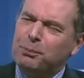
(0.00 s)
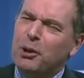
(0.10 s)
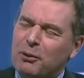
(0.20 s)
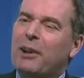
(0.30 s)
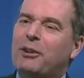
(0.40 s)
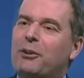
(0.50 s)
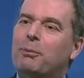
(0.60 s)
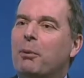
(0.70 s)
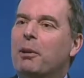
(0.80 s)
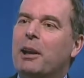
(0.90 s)
your assets are
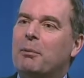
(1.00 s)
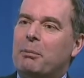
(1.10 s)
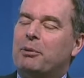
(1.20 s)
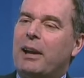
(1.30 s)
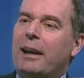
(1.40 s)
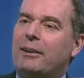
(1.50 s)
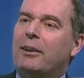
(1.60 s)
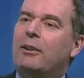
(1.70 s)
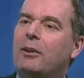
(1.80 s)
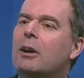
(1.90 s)
probably going to be
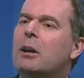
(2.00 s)
protected,